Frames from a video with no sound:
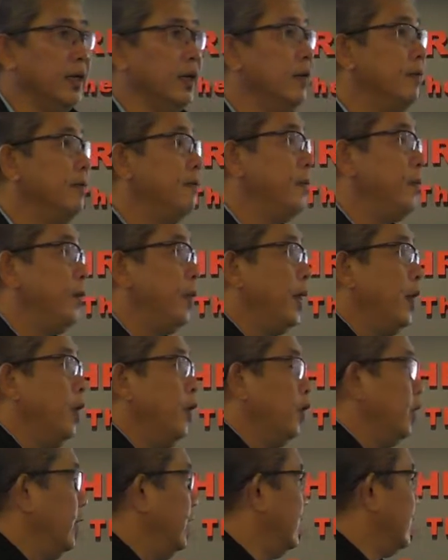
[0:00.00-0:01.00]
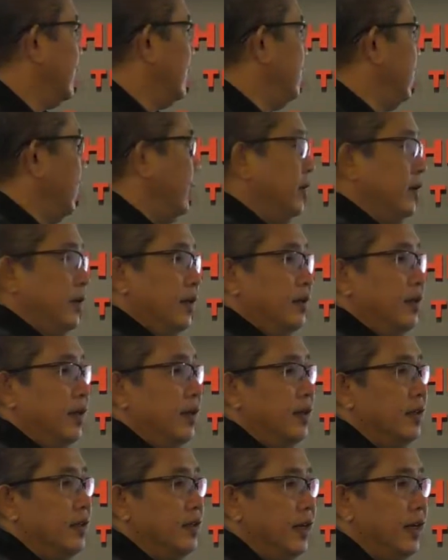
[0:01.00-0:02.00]
Yeah, so this is some
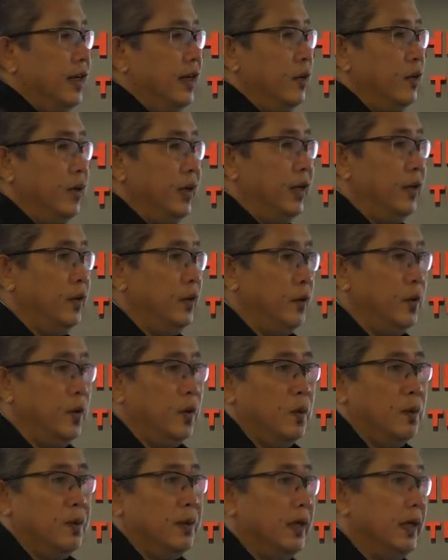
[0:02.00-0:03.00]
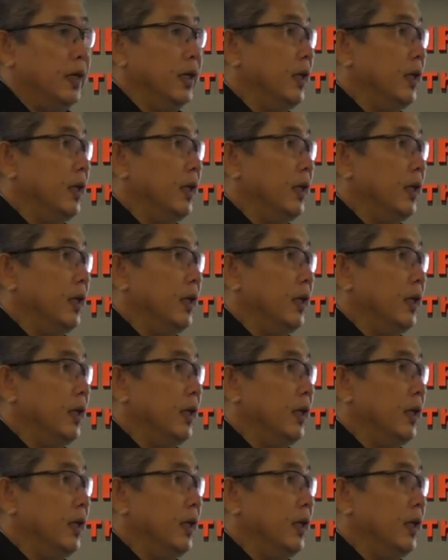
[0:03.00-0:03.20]
understanding that we need to know basically.